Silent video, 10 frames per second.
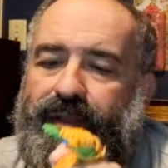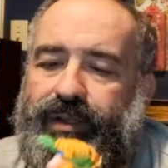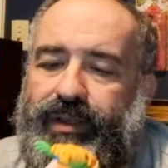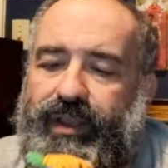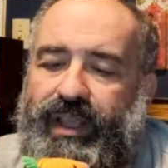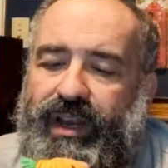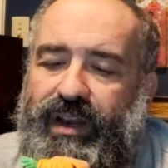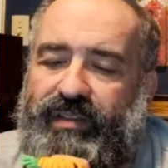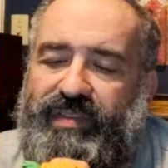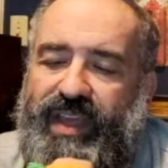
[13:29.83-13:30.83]
You could get it
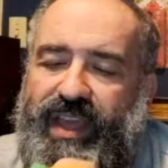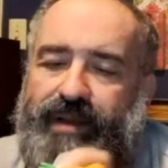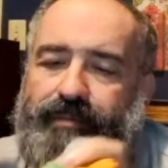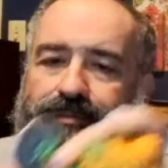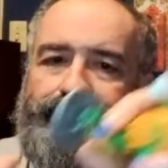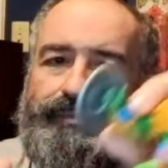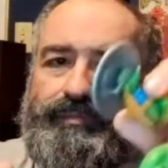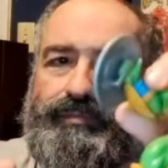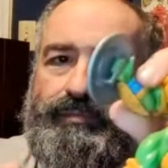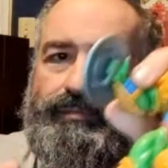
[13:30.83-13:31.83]
to fit
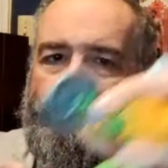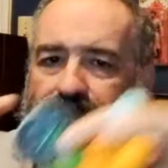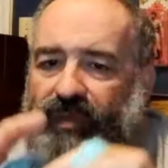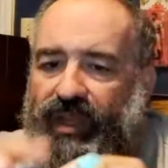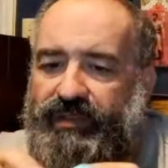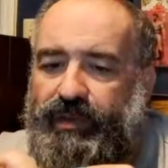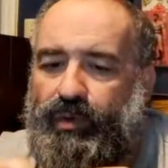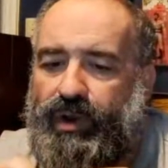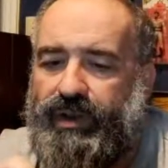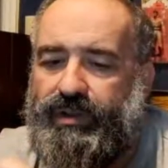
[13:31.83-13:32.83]
if you
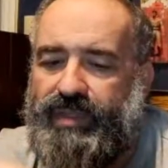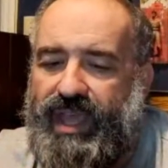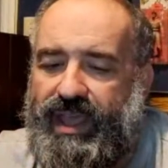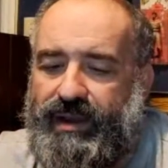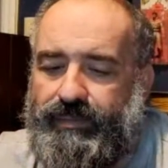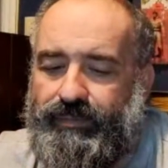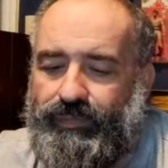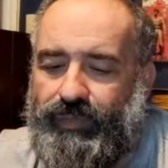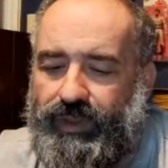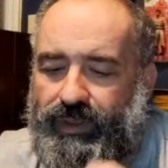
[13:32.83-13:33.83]
want to do that.
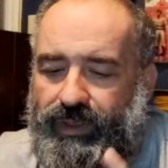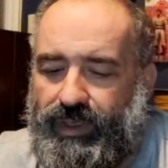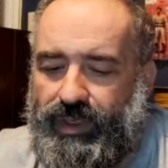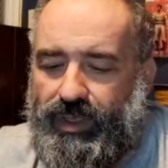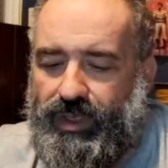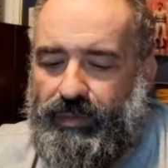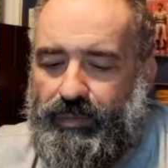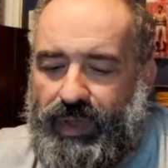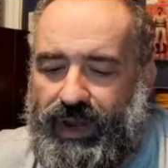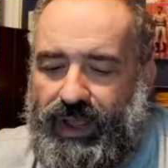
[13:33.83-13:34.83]

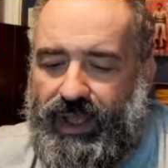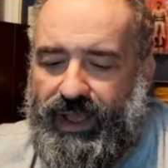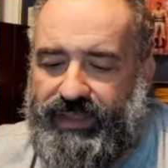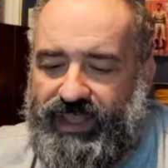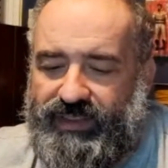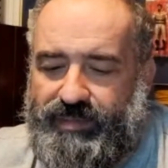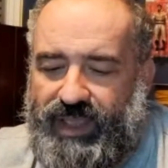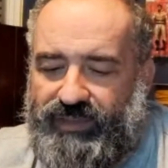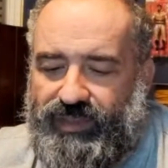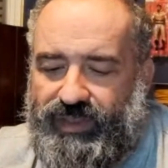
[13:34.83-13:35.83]
But I think it's
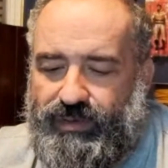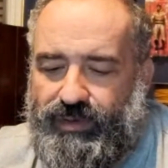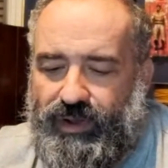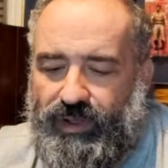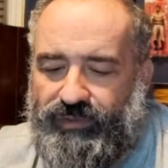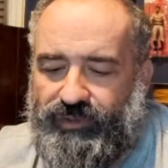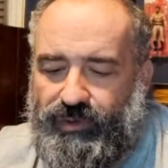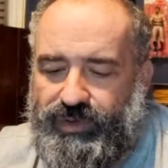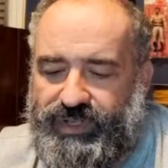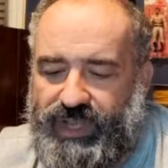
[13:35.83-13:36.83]
made so that you can
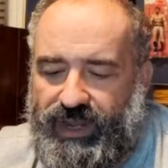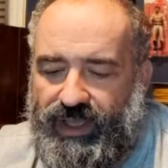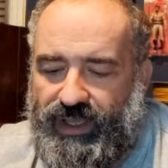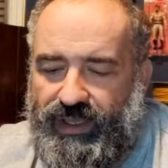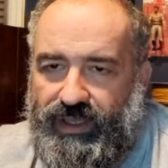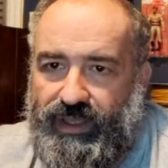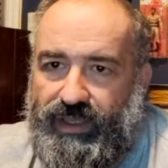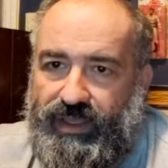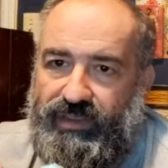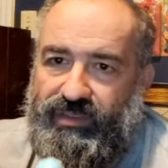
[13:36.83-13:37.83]
also just kind of
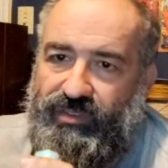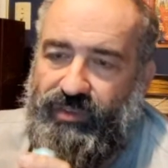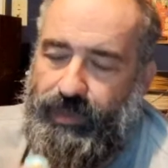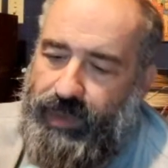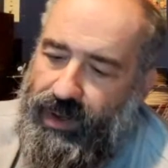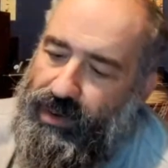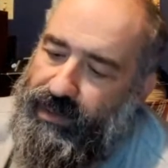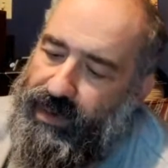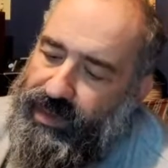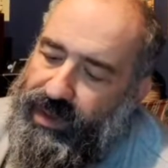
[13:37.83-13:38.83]
slip it
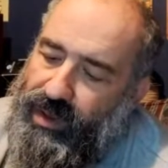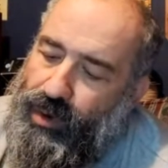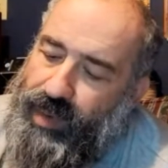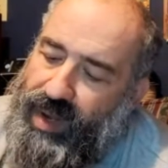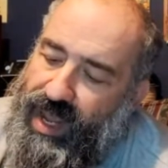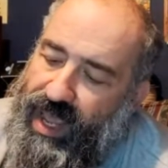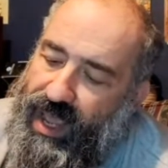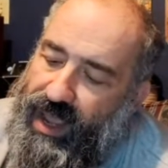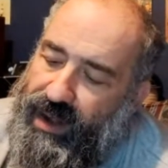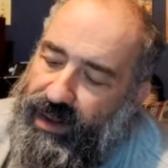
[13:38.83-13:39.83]
over the open
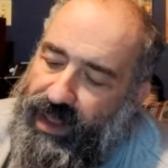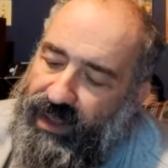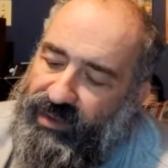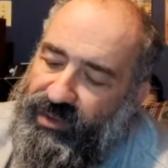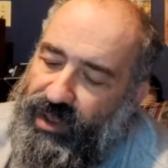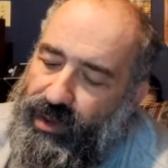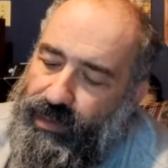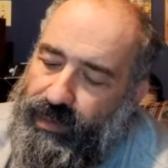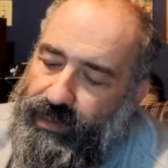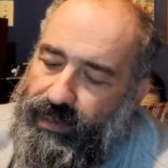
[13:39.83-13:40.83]
hand like
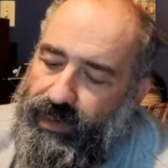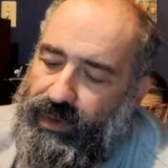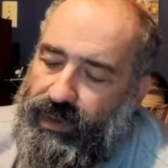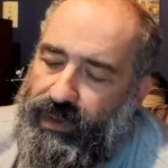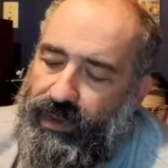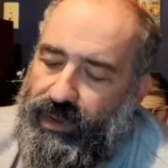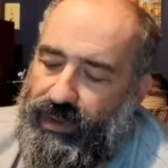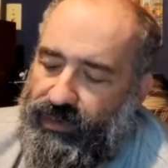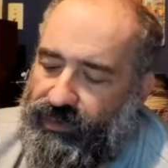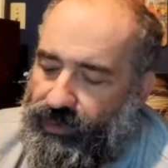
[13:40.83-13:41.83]
so.
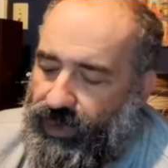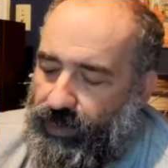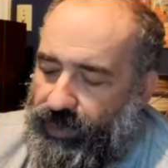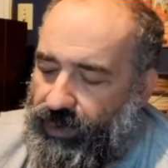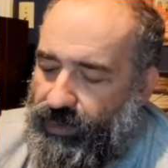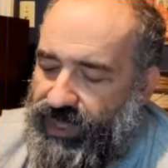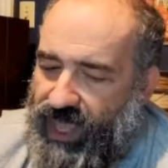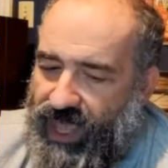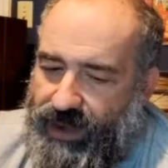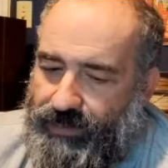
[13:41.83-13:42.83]
So there we go with
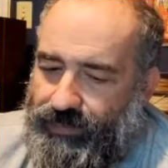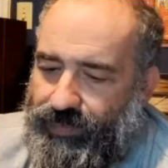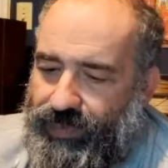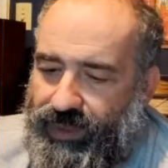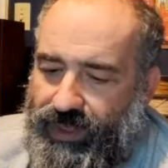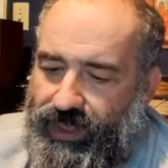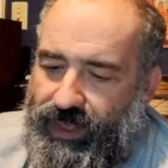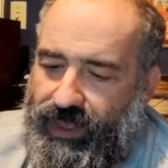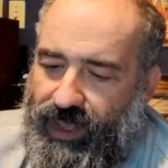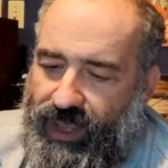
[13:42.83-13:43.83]
that.
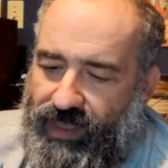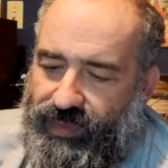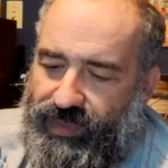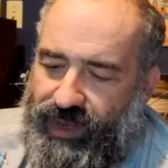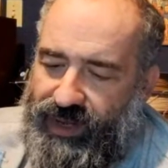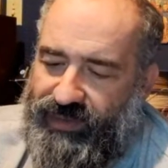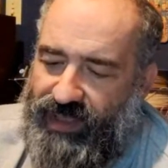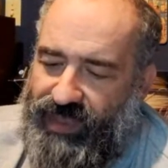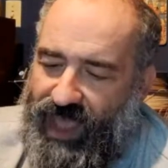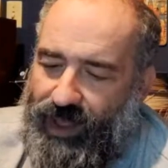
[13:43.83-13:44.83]
And then he's
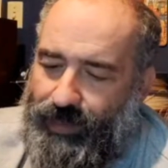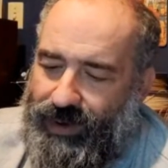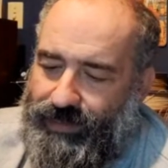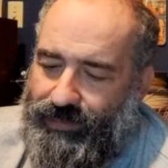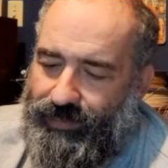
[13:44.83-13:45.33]
got the halberd.